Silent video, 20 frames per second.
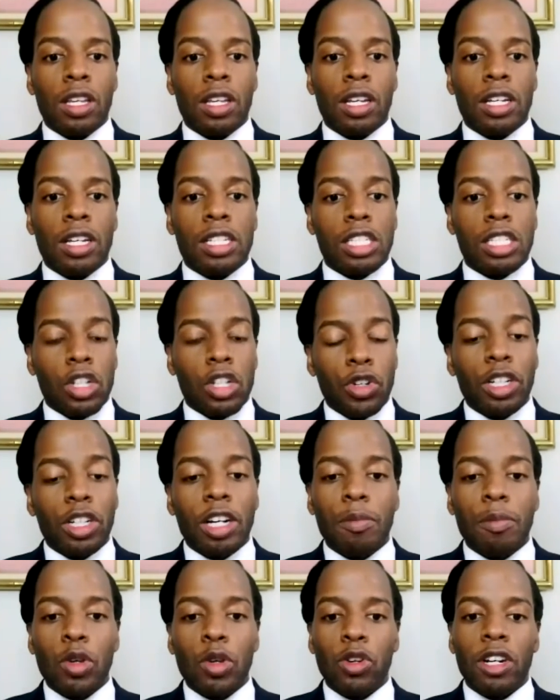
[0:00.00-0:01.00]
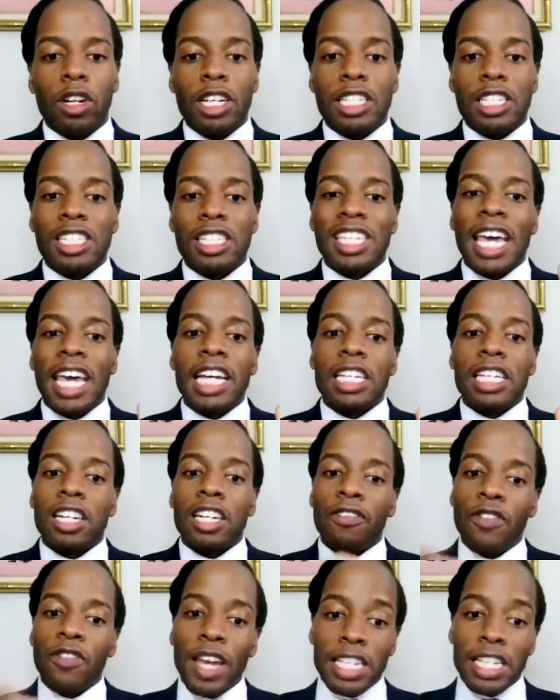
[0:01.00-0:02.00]
a certain community is attacked, it
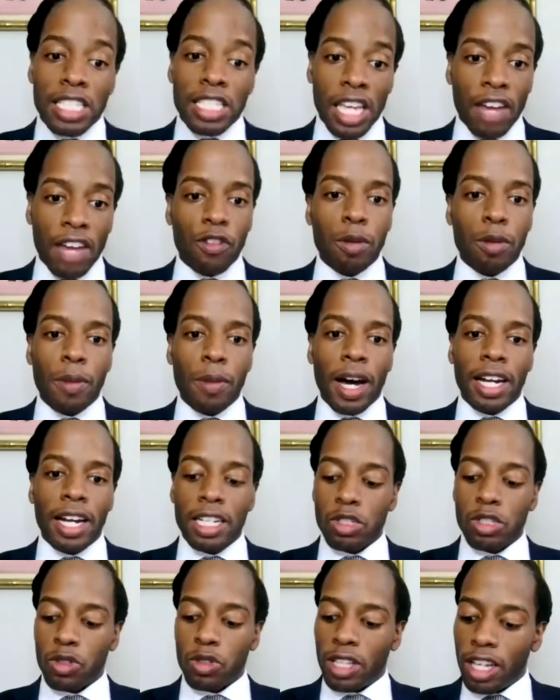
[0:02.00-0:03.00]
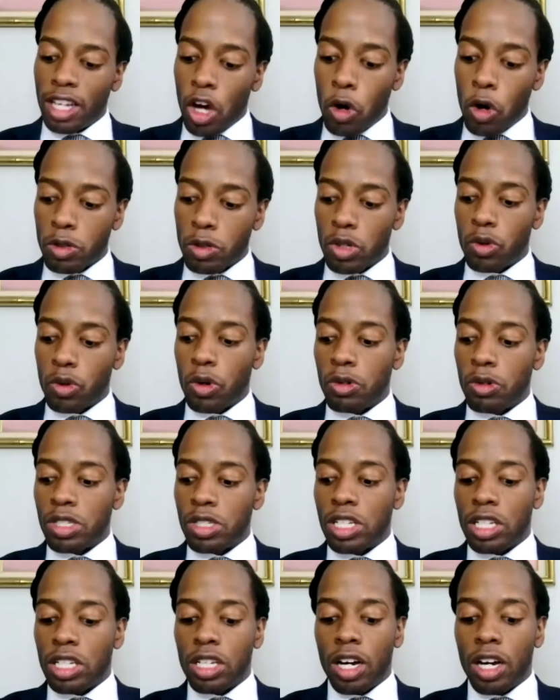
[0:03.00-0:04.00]
affects everybody. So that also goes
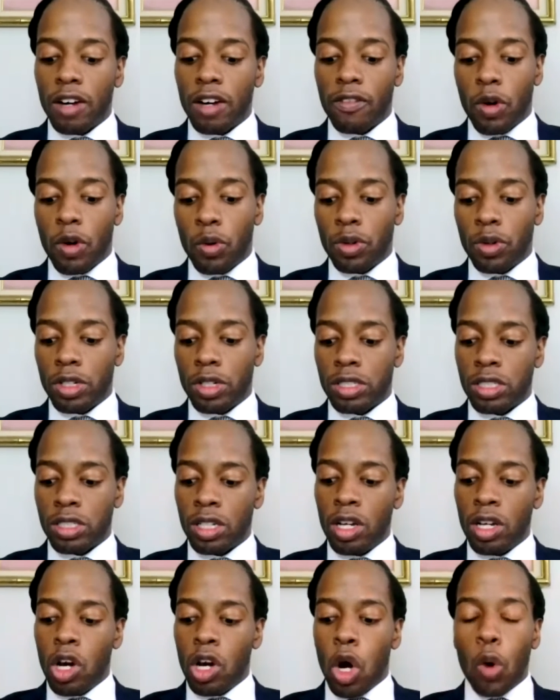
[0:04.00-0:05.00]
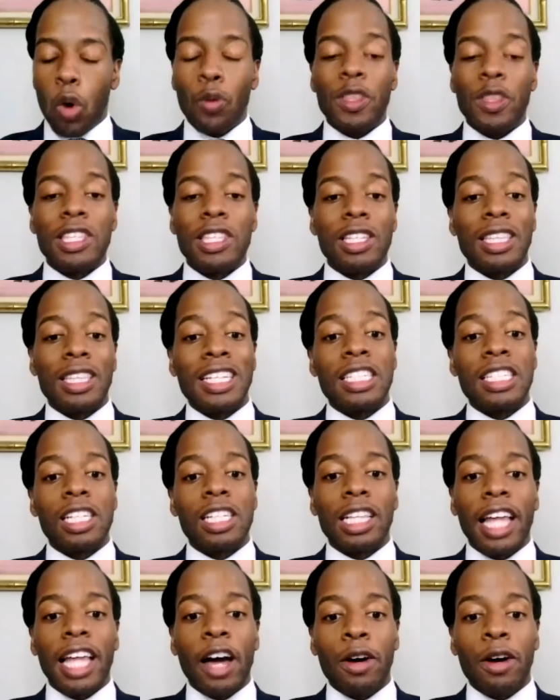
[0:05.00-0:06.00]
to young voters. Or would this
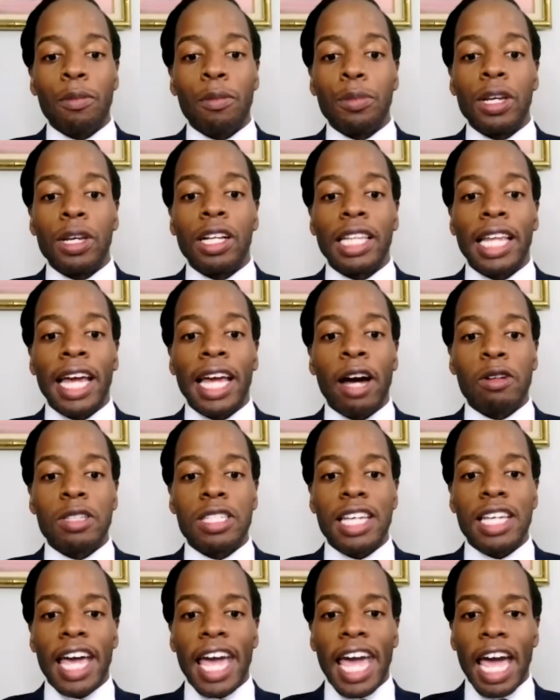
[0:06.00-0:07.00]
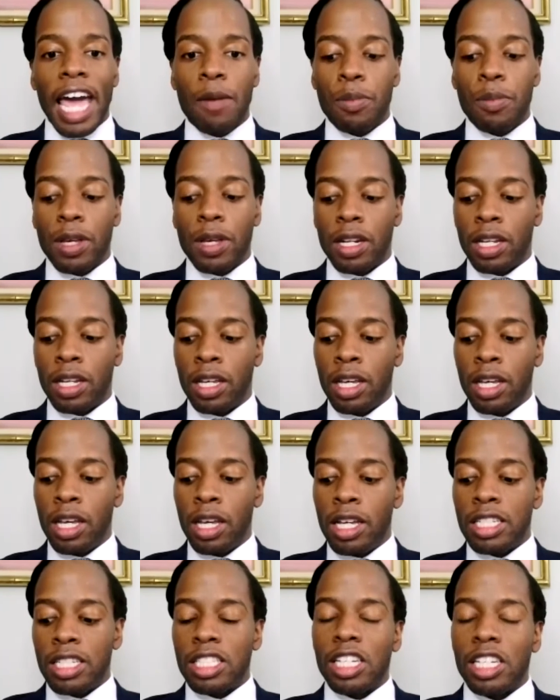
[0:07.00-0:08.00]
be allowed to happen
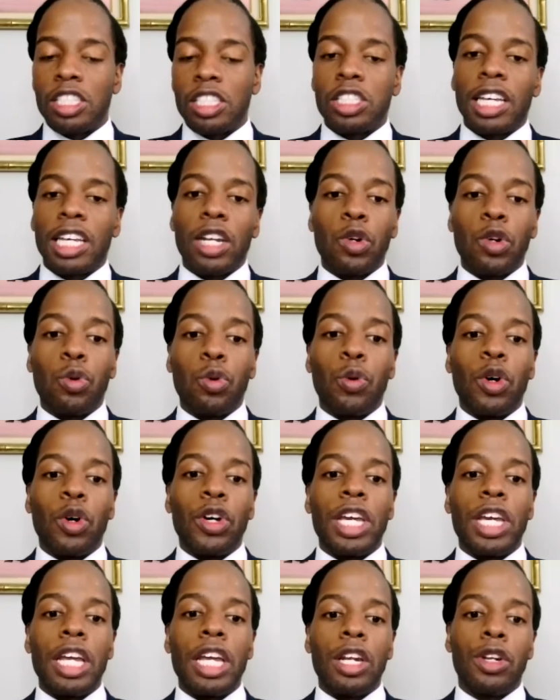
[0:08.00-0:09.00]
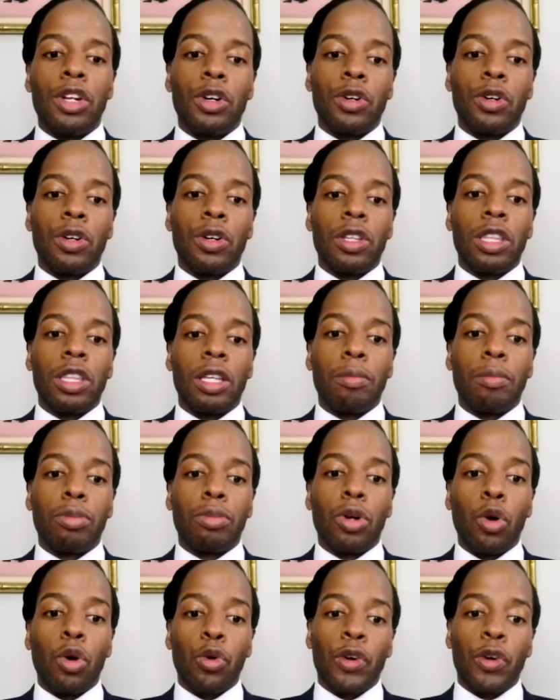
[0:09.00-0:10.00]
such that it will hinder the
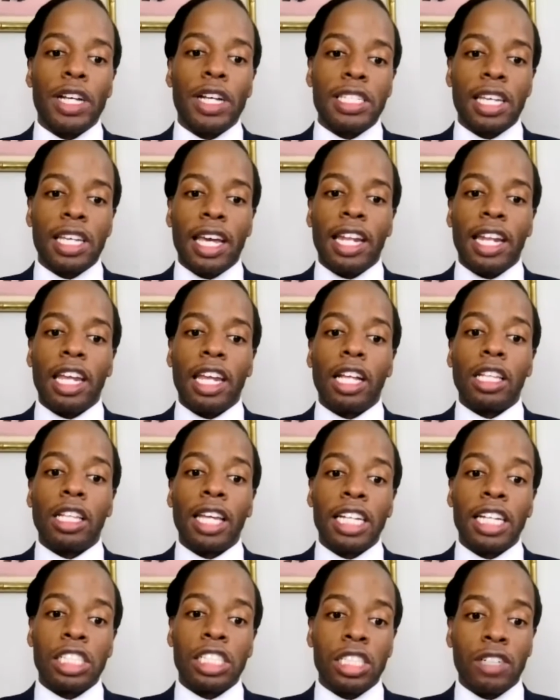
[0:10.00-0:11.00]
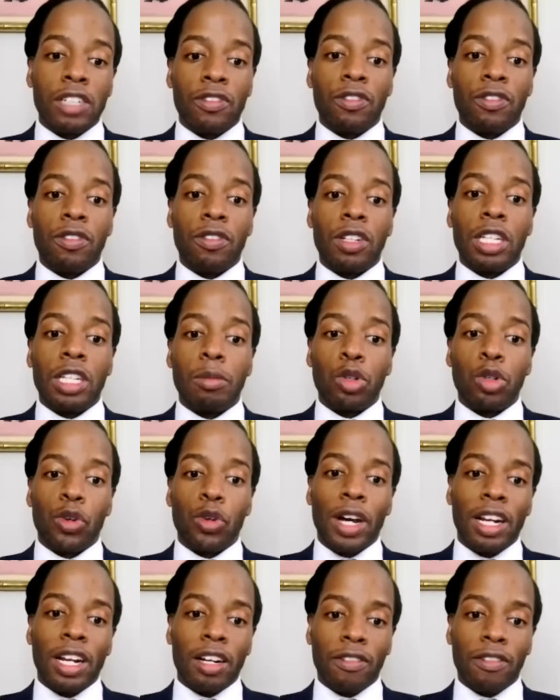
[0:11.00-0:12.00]
progress and election of
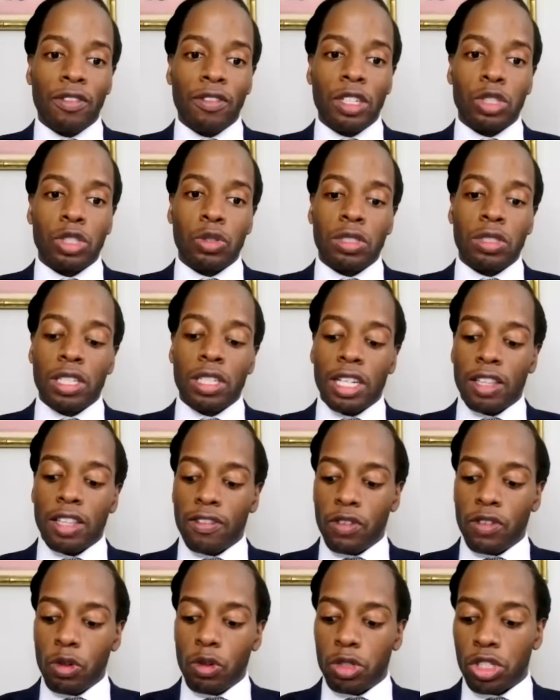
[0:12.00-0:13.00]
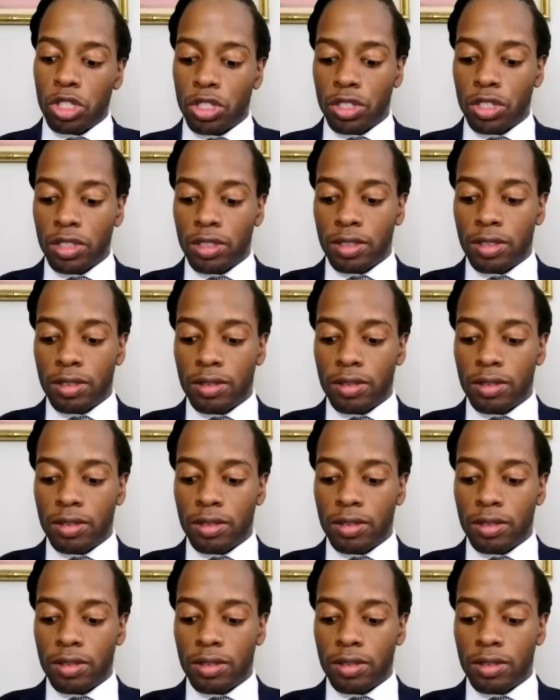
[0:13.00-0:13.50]
Democratic officials in the future?